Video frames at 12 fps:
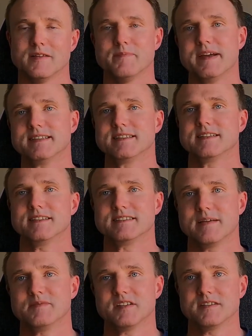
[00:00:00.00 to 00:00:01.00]
the best thing that
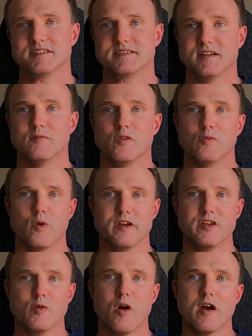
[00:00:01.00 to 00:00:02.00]
Samsung has done with
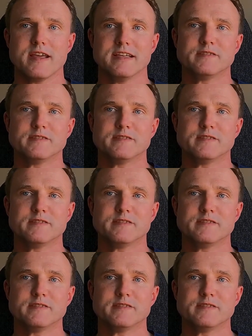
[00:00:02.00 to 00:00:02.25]
One UI